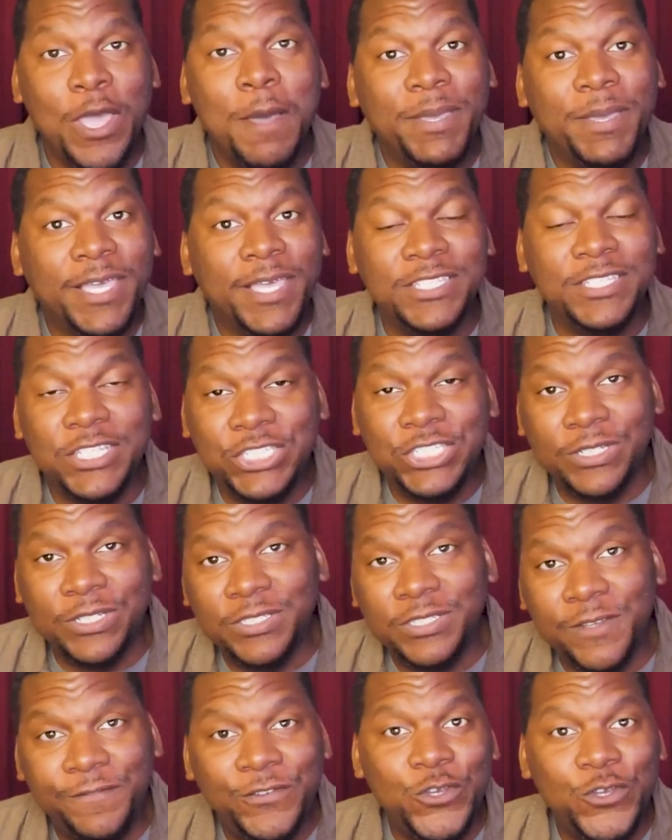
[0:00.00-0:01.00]
because in
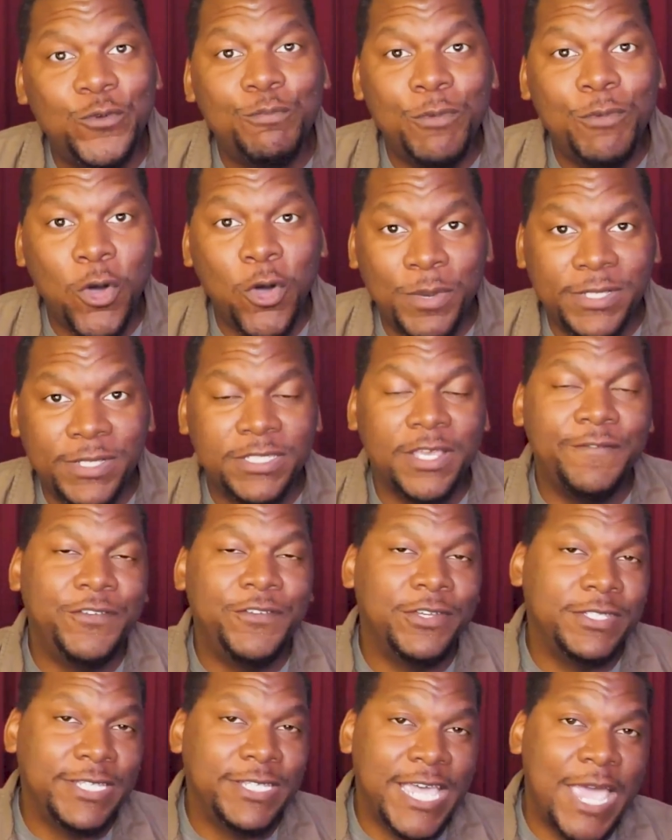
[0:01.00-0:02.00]
just a few moments of
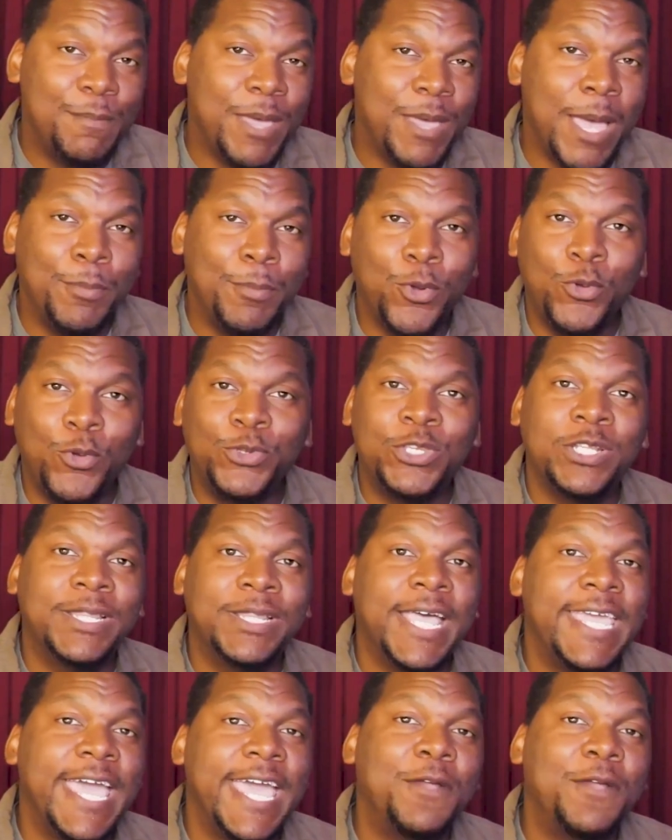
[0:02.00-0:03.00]
your time, I'm going to
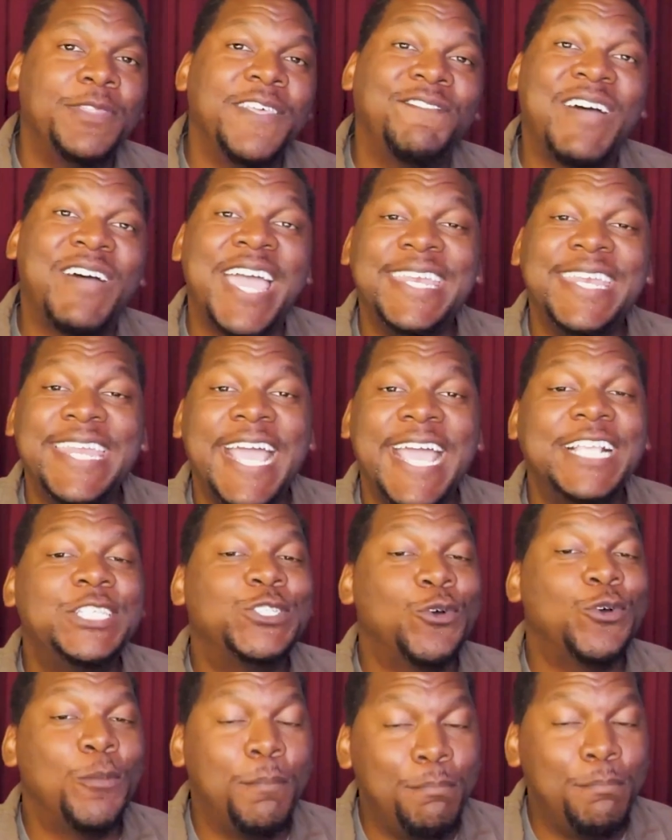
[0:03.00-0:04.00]
lay out the
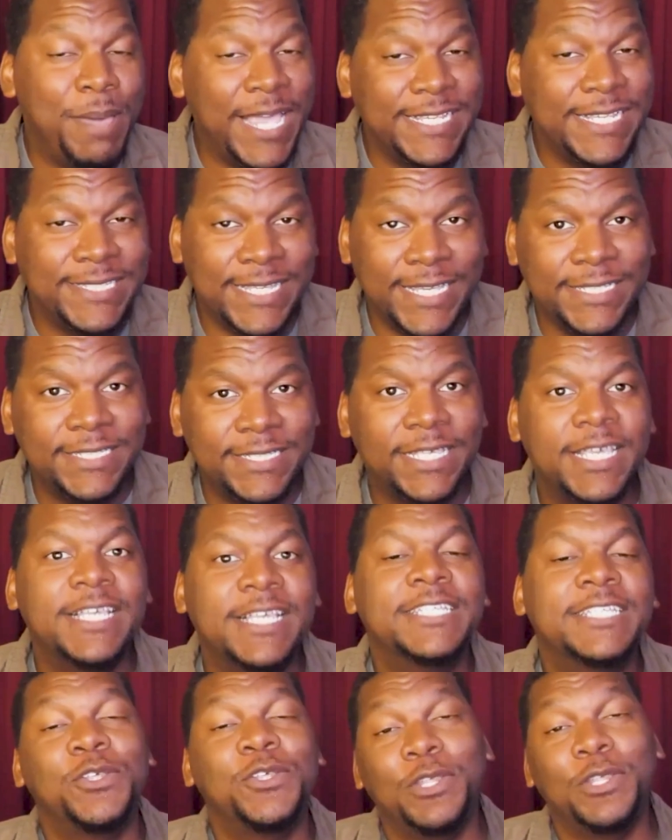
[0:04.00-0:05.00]
financial basics
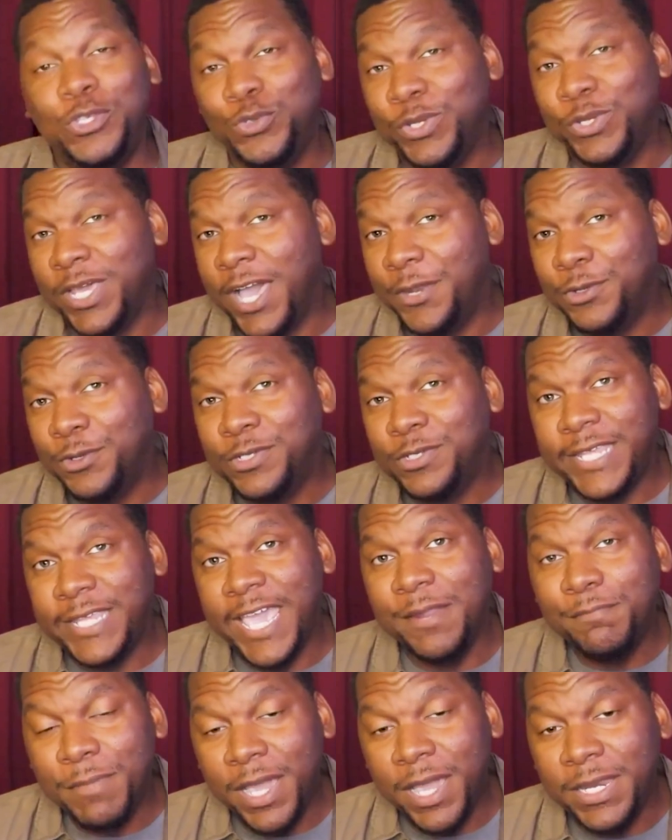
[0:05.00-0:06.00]
so that you can
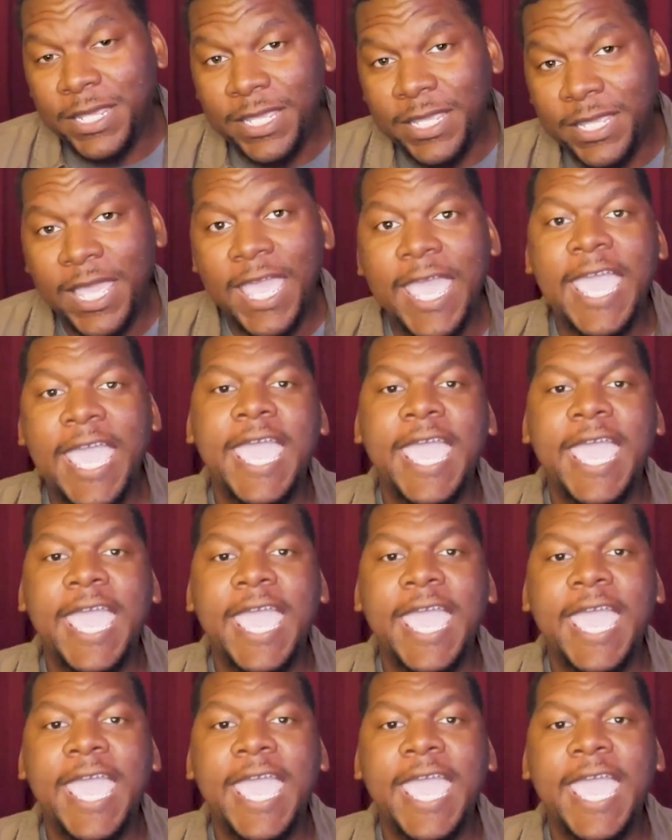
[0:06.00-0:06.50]
understand money